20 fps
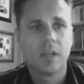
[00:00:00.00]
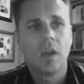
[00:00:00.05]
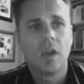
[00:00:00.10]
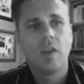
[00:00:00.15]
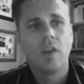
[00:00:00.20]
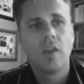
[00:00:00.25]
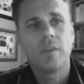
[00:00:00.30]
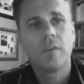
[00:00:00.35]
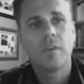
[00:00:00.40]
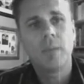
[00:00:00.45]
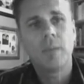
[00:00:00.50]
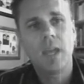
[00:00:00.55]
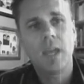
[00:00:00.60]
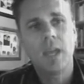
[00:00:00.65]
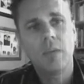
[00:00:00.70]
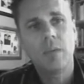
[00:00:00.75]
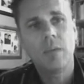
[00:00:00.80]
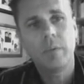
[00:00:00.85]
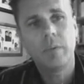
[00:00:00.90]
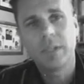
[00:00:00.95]
From here
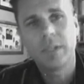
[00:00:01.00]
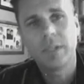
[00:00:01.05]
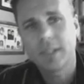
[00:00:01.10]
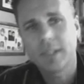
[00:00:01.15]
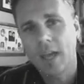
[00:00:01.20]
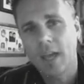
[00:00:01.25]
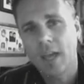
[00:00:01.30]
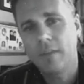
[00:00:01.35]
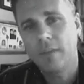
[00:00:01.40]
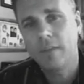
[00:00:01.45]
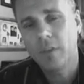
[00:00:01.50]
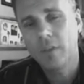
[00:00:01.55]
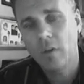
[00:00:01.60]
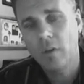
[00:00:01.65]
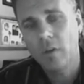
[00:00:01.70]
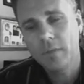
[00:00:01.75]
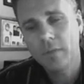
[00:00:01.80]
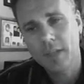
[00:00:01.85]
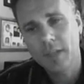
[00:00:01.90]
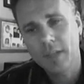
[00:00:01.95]
we would save the
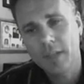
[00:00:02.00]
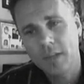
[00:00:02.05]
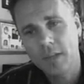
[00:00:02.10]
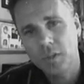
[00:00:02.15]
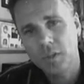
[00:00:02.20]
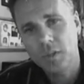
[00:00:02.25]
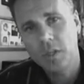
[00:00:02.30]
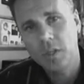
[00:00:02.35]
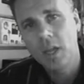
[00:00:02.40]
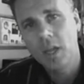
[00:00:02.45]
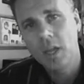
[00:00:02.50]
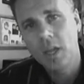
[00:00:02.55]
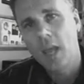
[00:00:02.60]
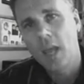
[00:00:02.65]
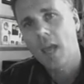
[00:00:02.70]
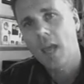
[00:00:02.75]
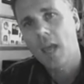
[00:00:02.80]
conversation and